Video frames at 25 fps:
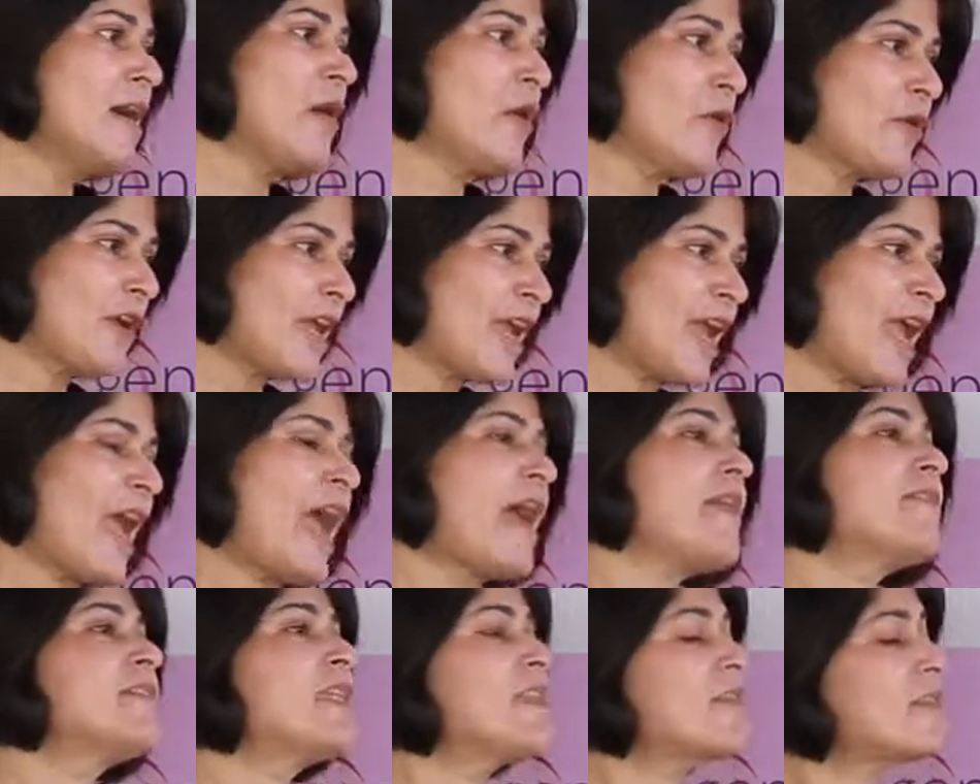Okay,
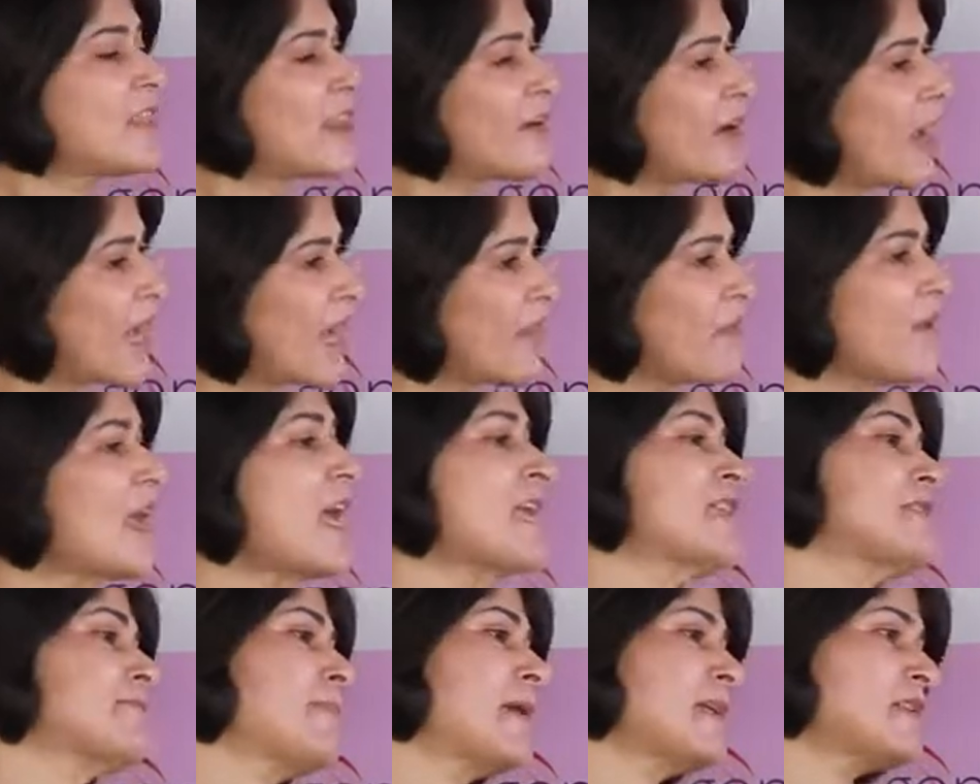and then there are other
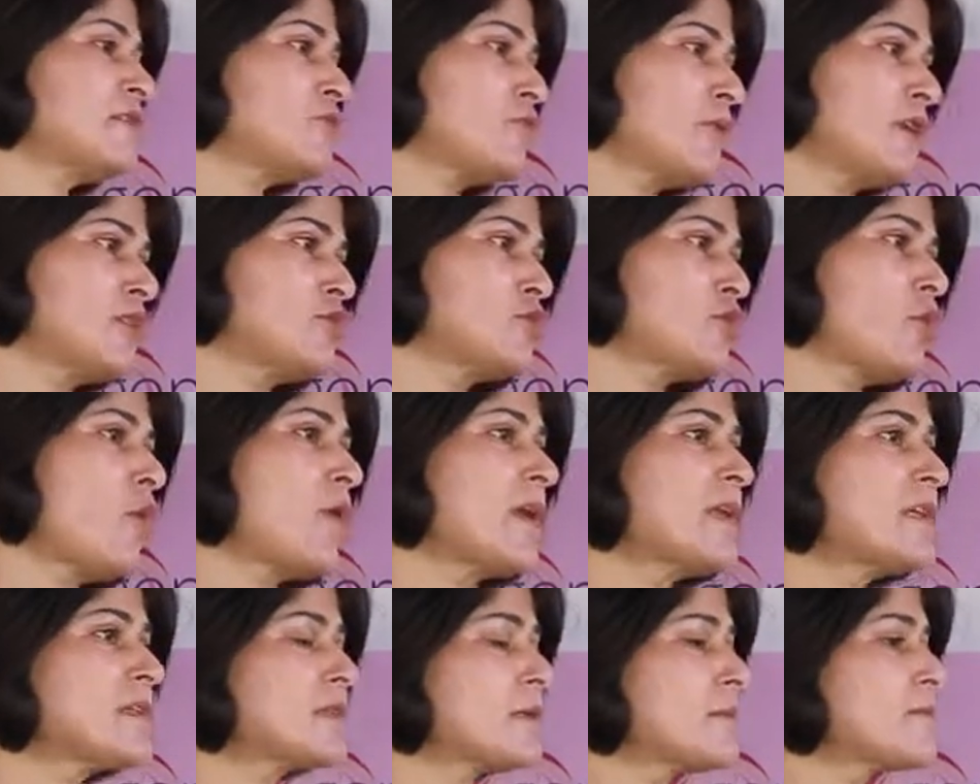aspects to
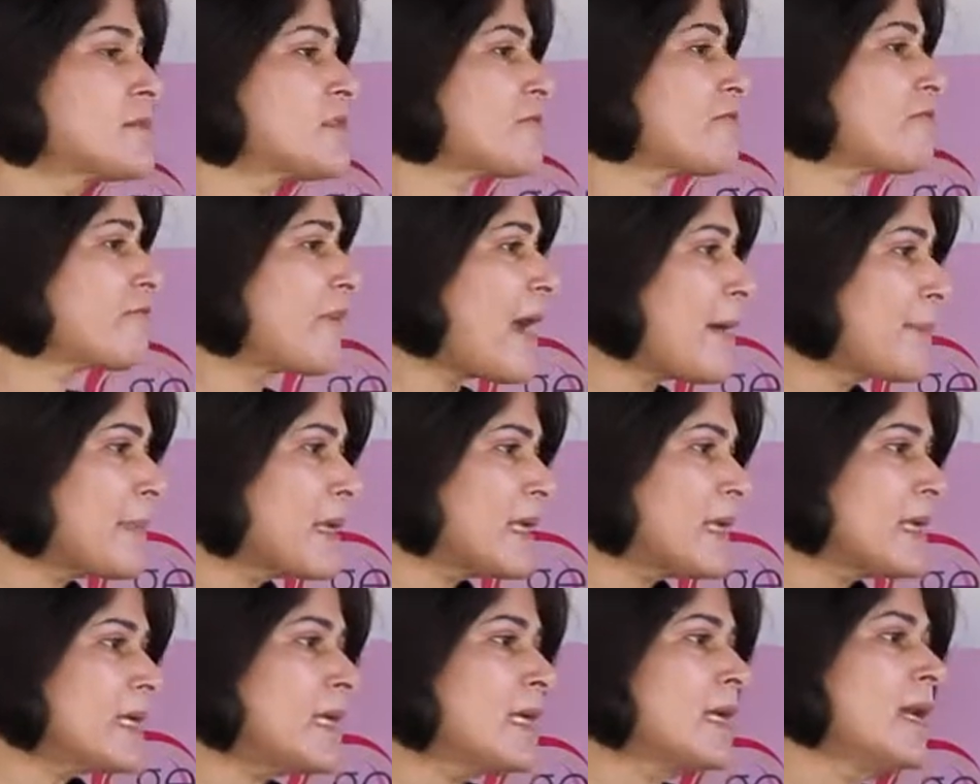enjoy in terms of
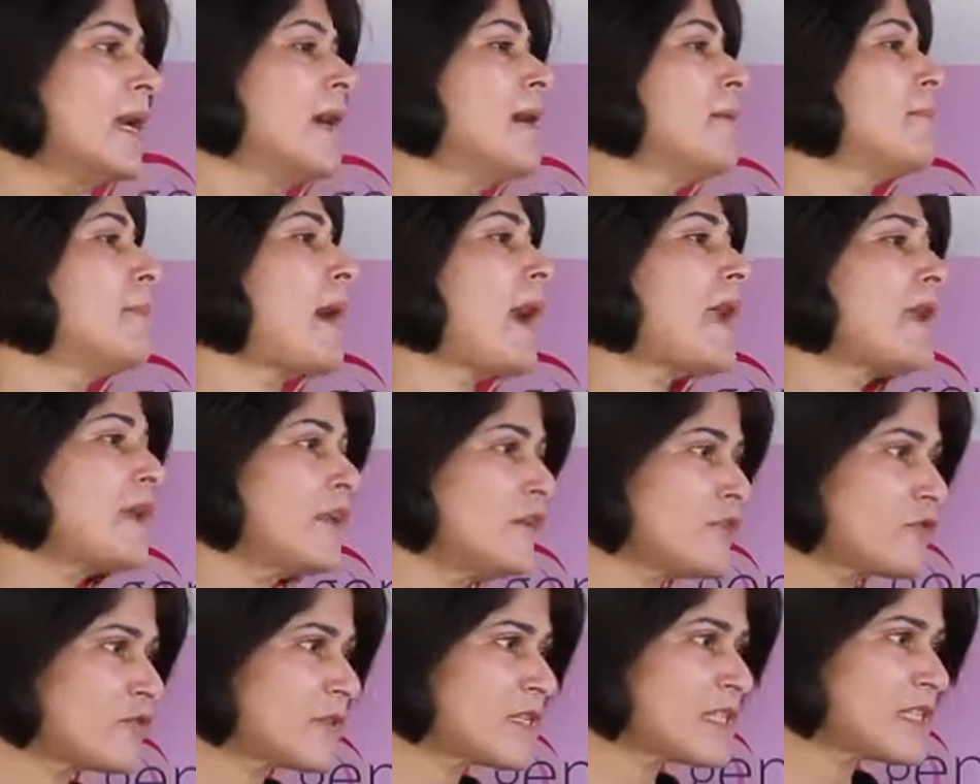family, my
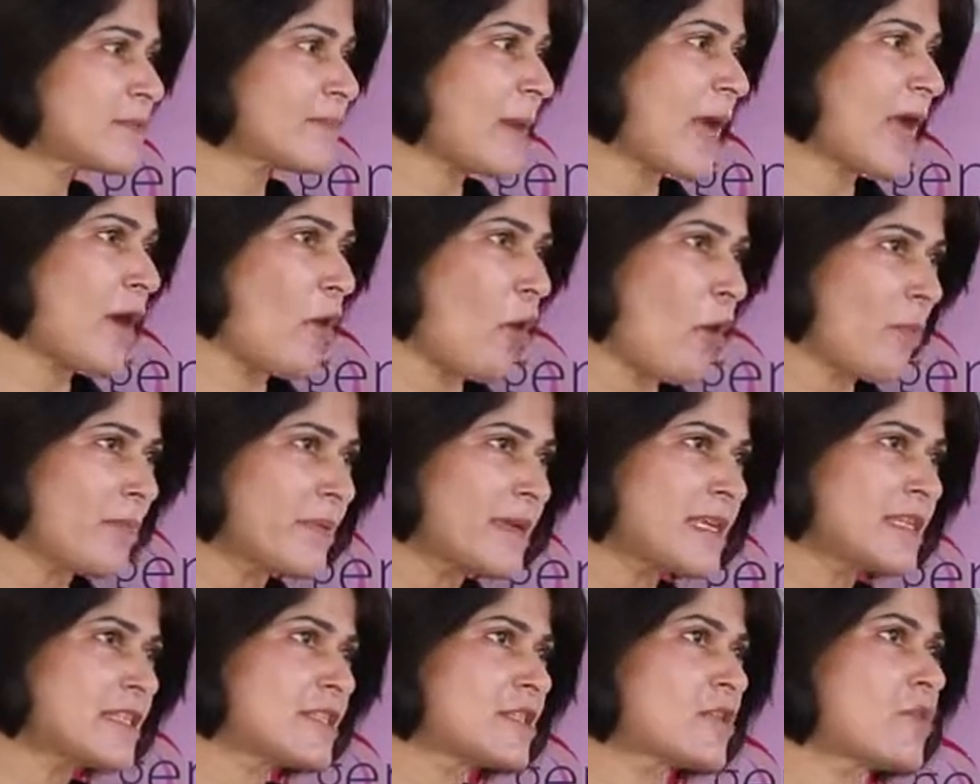interests, my
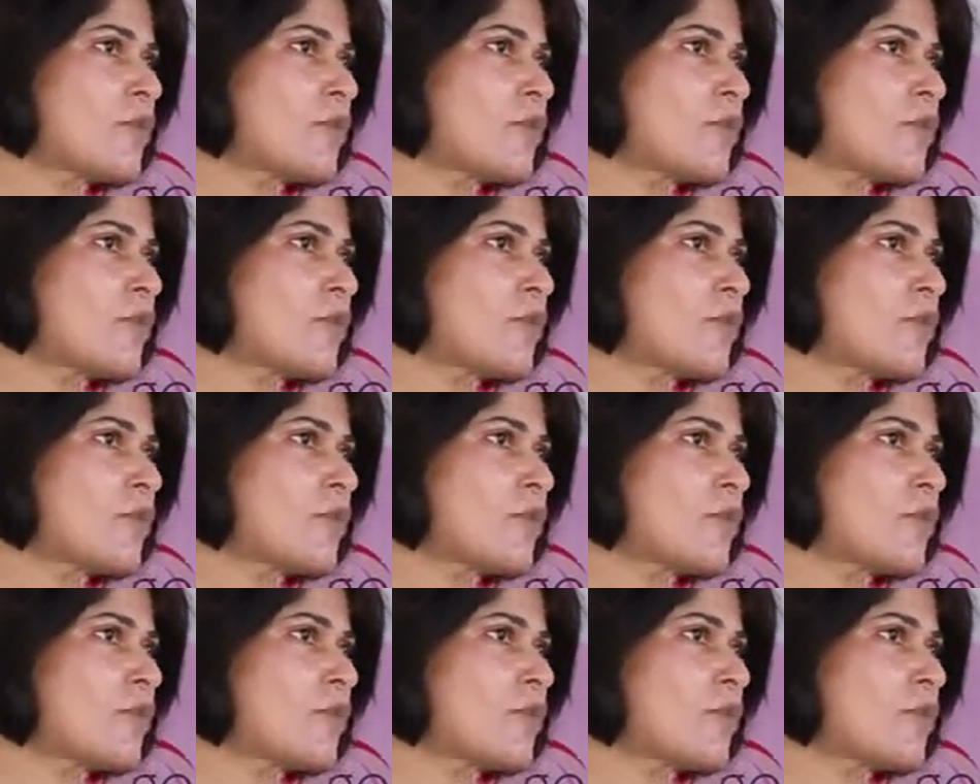hobbies.